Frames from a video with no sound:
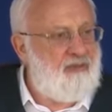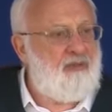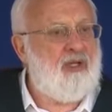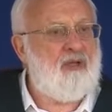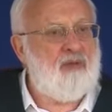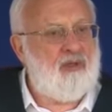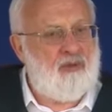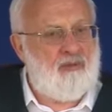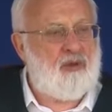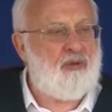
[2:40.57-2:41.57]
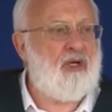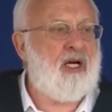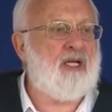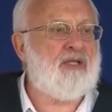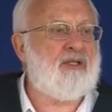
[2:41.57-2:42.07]
We also used to buy
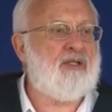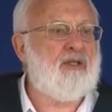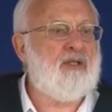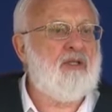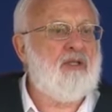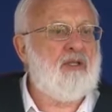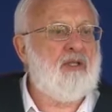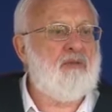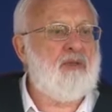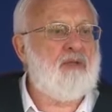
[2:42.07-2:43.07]
things in